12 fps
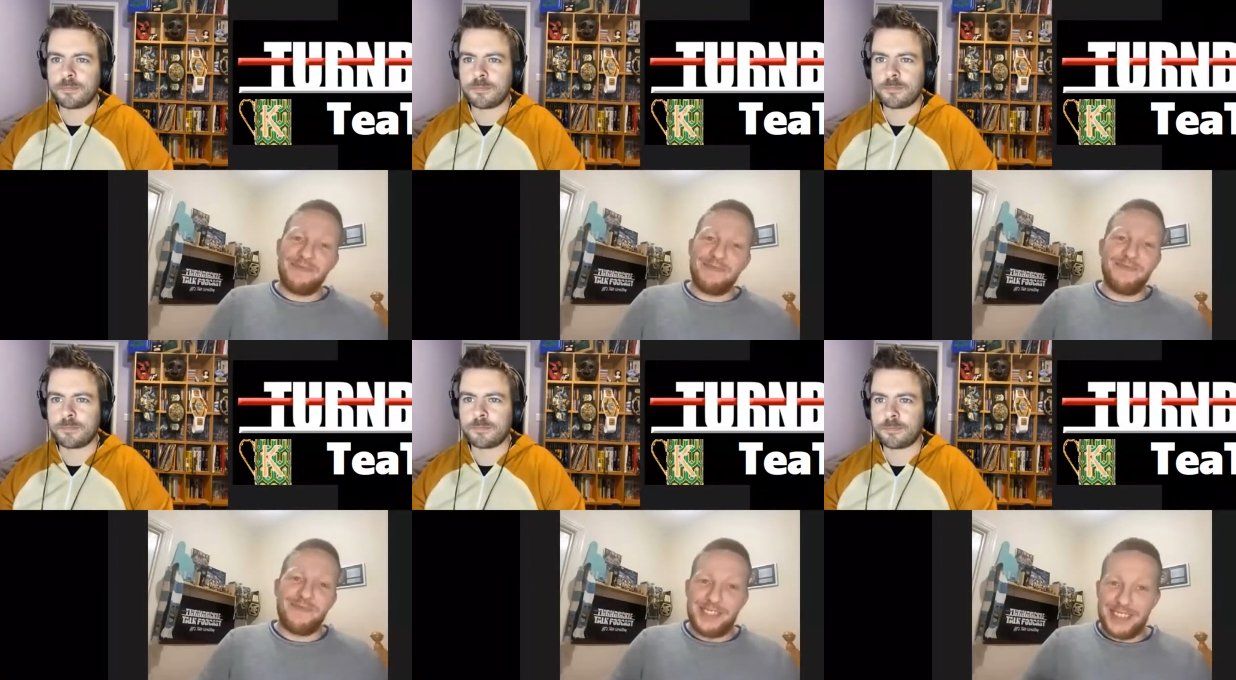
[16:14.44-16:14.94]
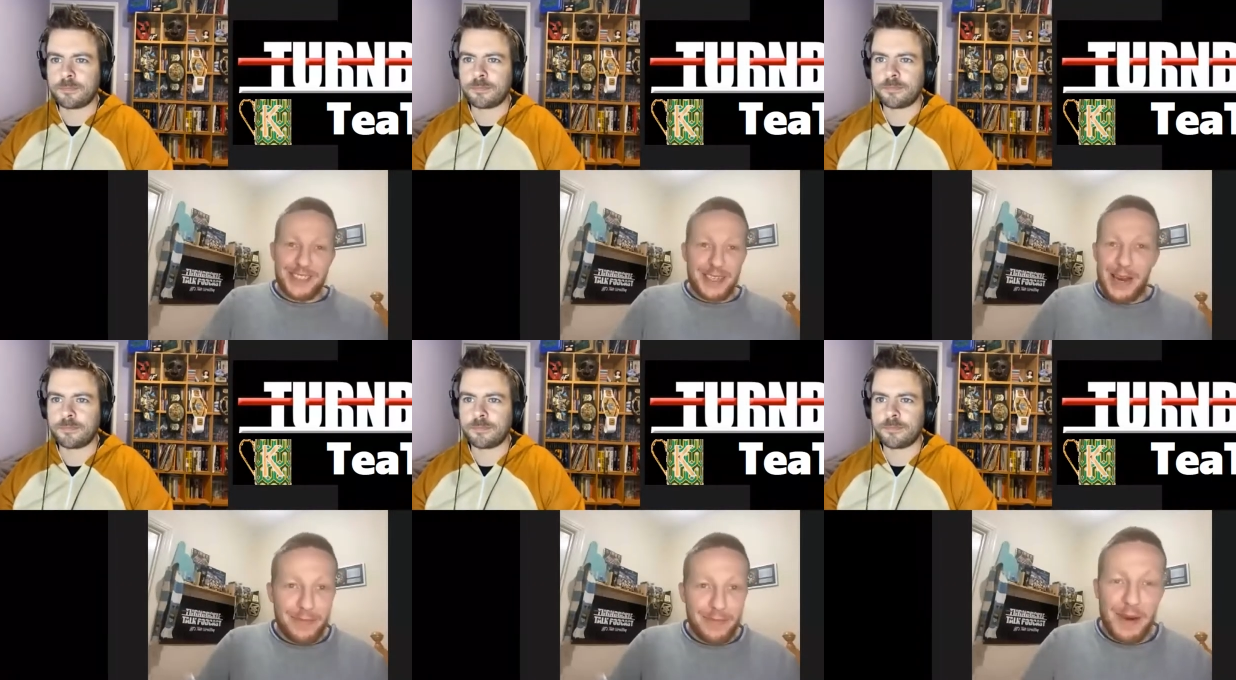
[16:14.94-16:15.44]

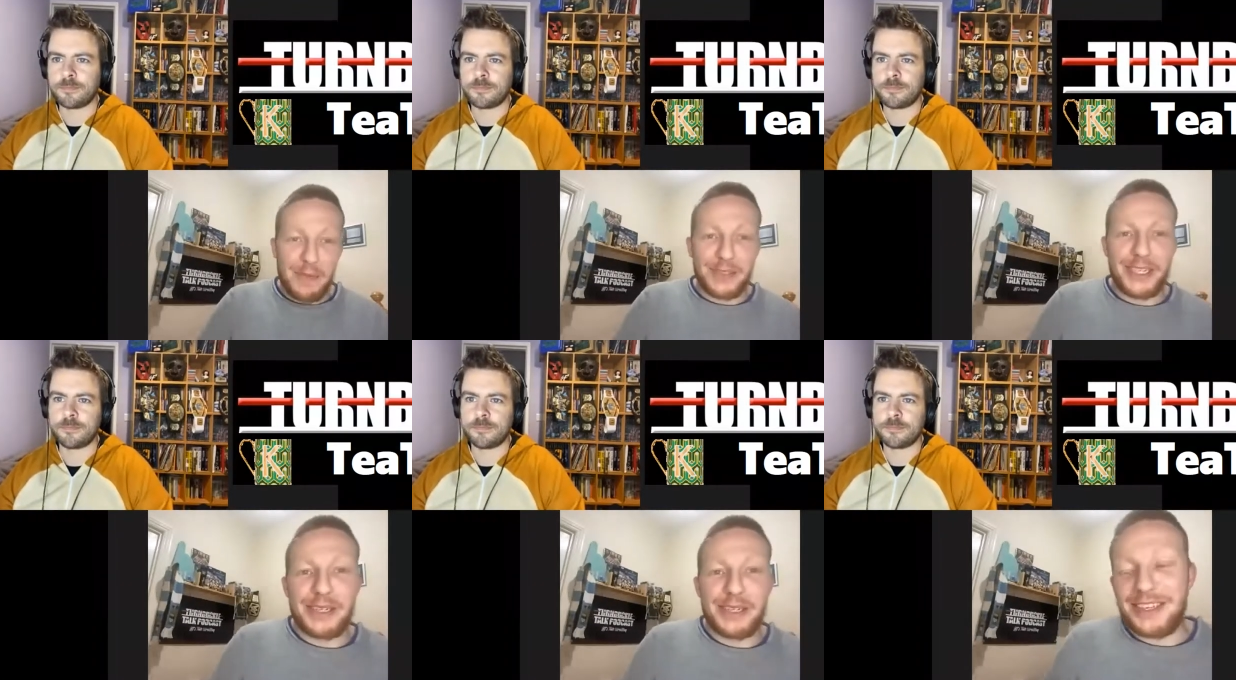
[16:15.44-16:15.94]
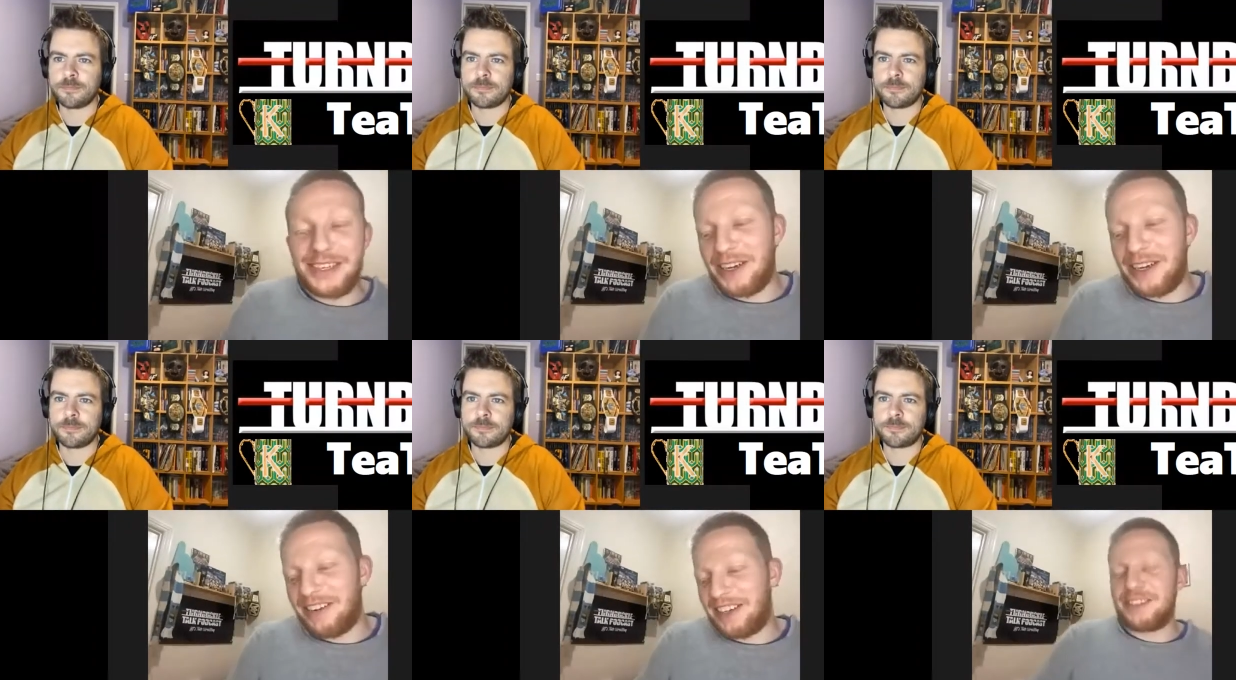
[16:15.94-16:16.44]
Speaker 1: I'm a terrible singer, so there you go.
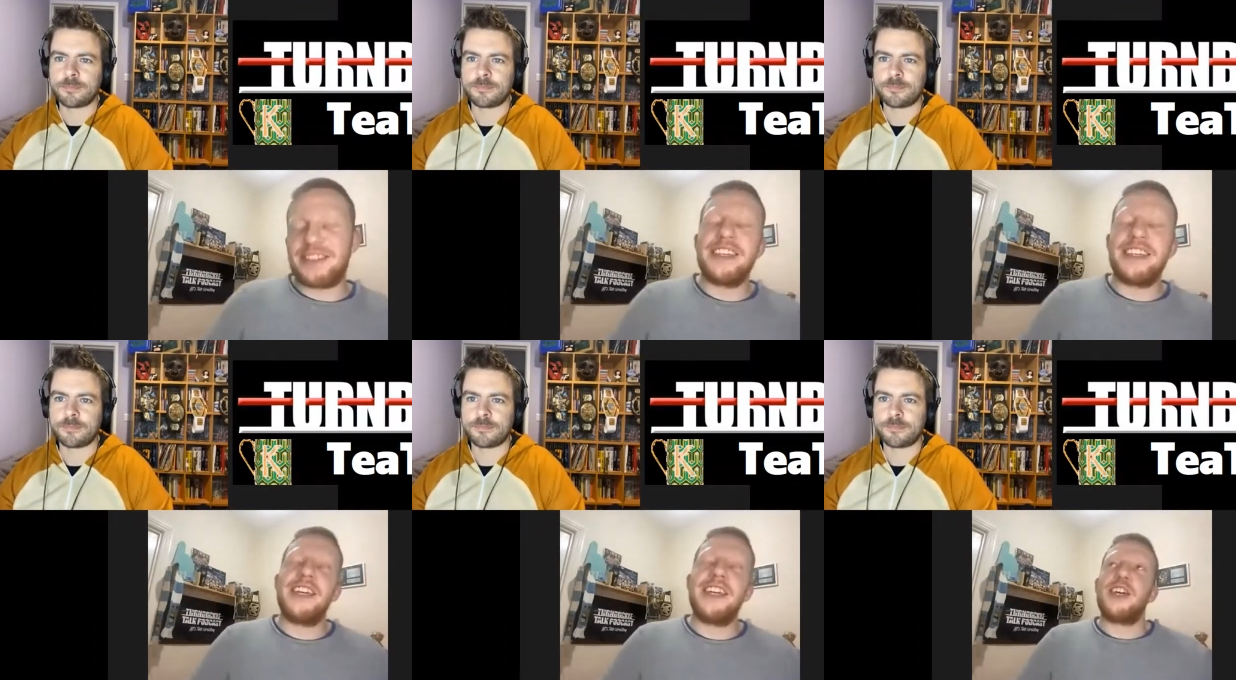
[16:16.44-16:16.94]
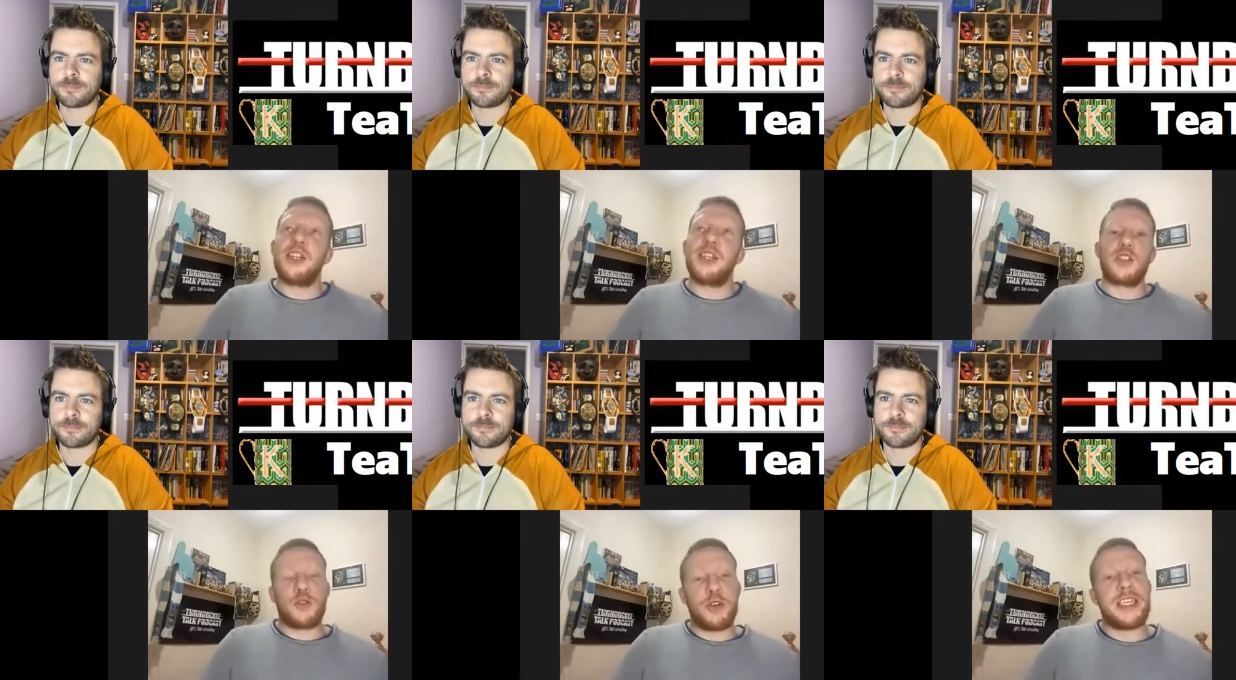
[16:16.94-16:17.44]
It goes,
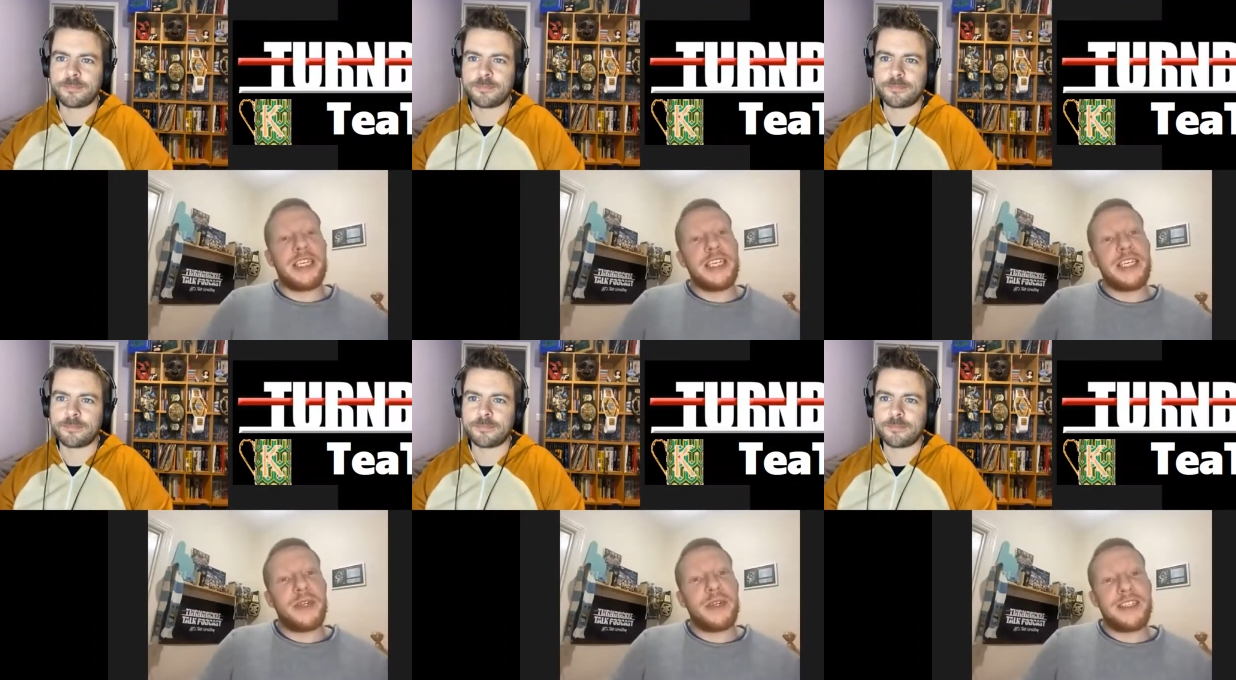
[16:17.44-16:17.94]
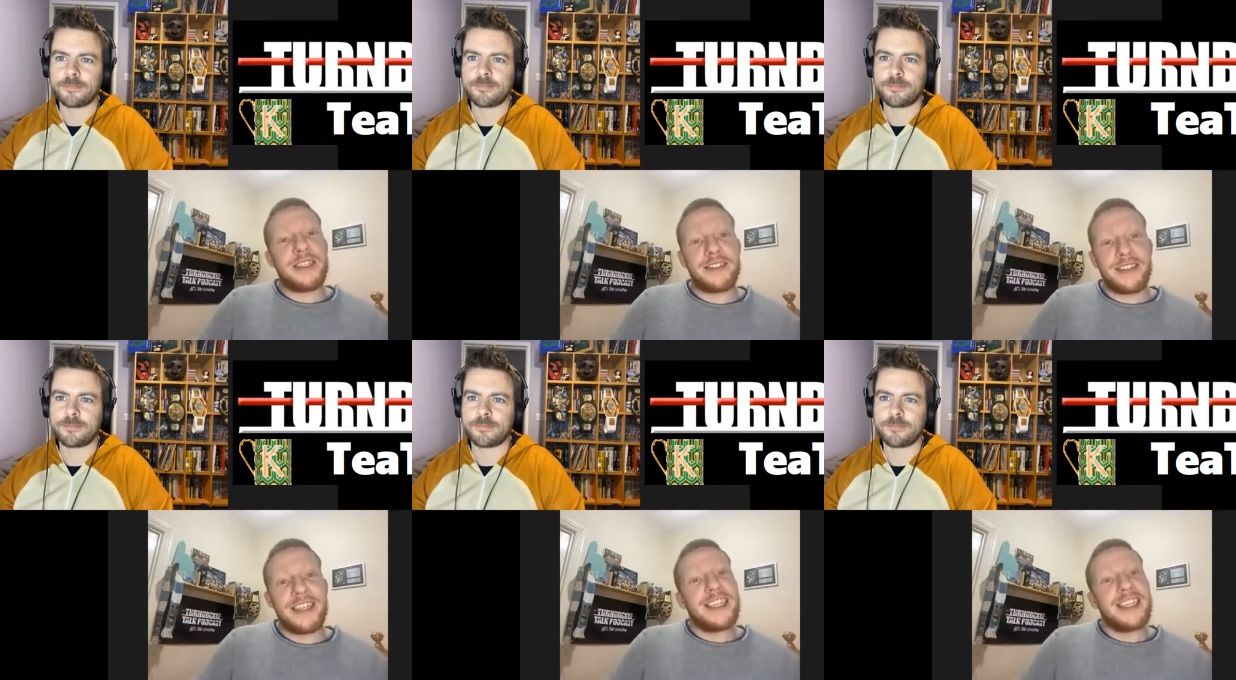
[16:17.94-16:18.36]
tricky words.